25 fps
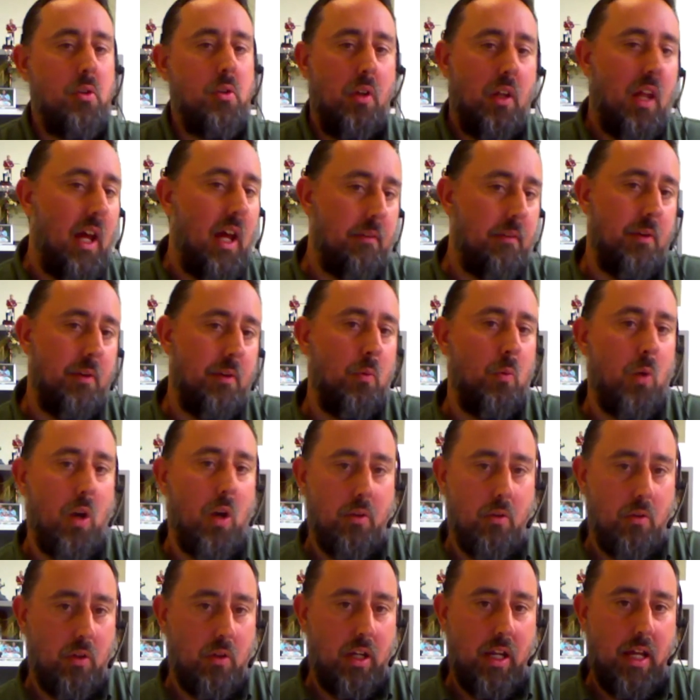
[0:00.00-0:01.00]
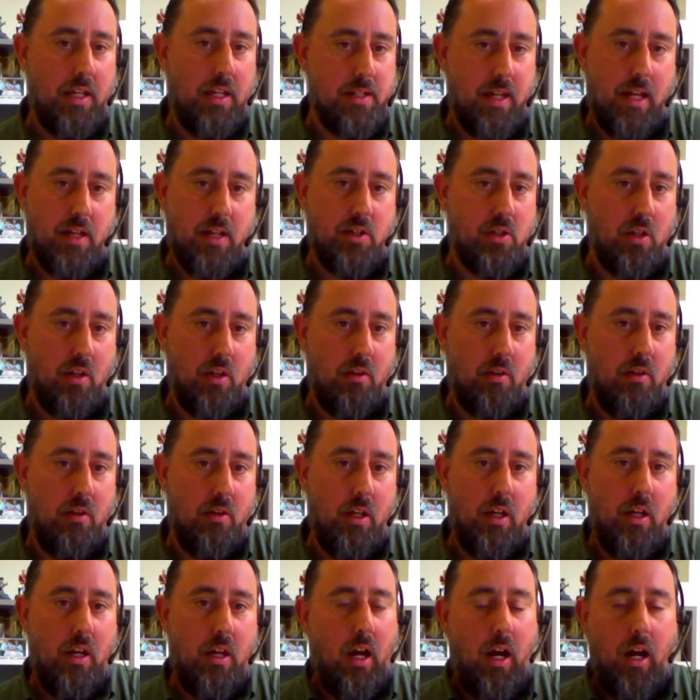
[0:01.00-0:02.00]
your life at one organization,
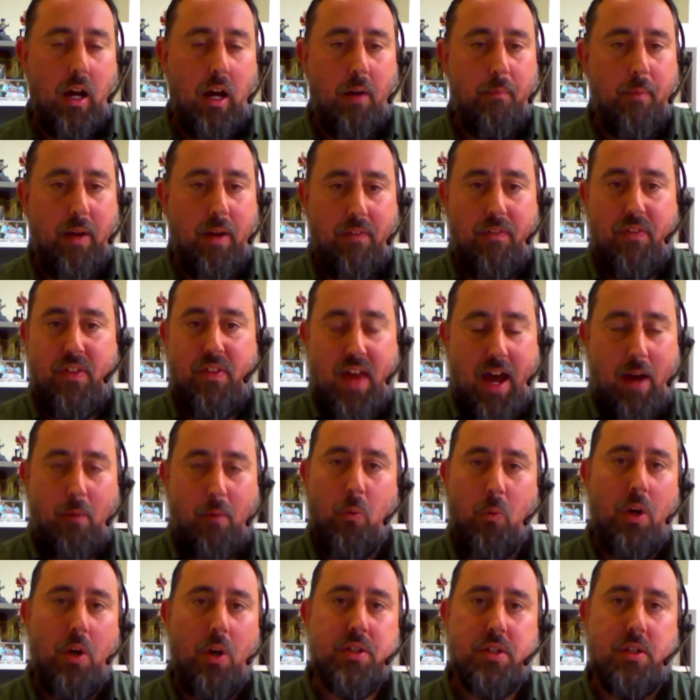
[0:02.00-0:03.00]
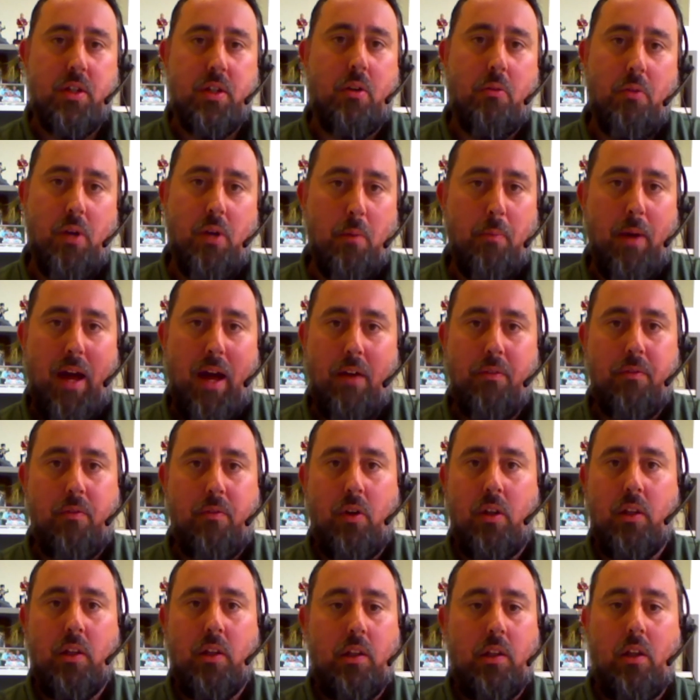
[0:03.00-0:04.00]
and that was the career path
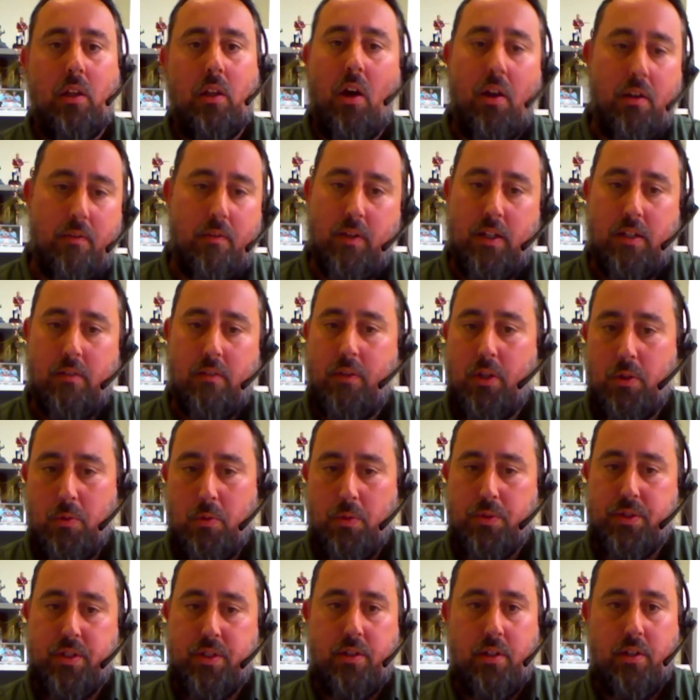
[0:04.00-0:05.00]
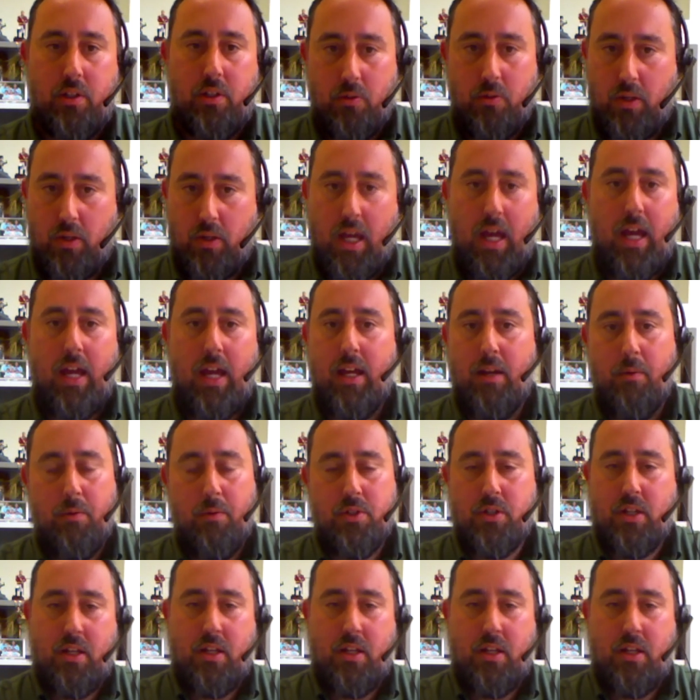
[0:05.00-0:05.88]
for a lot of individuals in the UK.